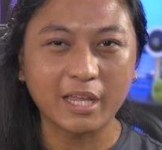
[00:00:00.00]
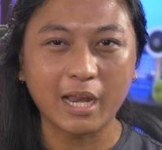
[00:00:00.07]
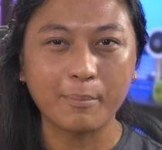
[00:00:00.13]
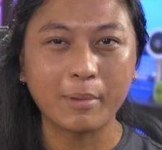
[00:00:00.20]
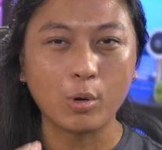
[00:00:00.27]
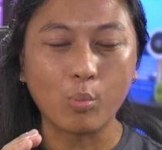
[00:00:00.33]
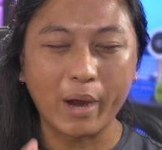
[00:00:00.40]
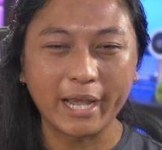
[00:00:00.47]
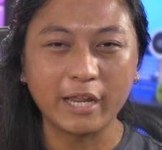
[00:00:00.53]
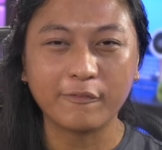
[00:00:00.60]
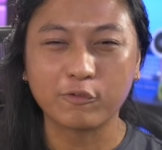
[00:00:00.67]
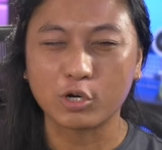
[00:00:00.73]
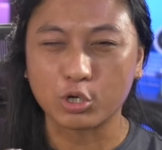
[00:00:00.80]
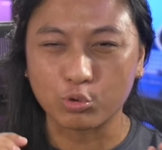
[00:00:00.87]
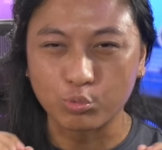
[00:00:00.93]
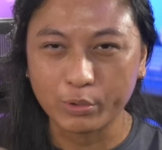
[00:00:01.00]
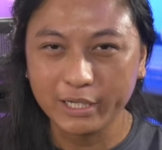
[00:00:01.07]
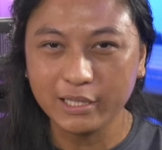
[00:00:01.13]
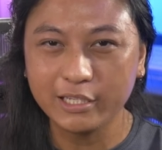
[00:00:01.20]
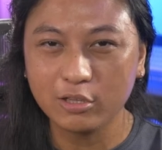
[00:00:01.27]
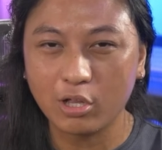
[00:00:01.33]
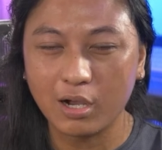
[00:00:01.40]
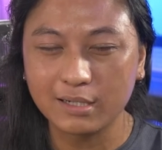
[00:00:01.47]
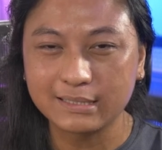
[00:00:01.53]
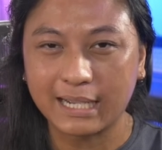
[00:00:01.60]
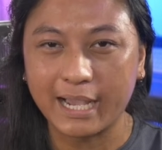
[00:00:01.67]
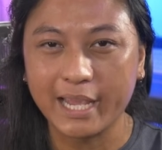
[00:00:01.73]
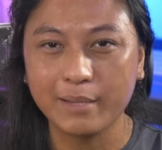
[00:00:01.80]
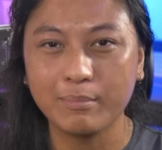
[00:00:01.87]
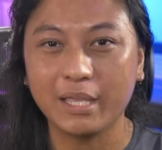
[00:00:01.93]
that I've been waiting for a really long
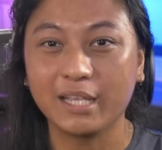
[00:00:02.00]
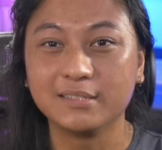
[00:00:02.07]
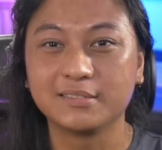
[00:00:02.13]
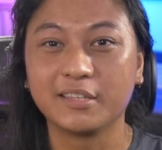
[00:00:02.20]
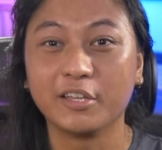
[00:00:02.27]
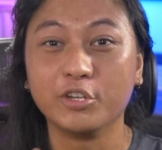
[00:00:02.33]
time is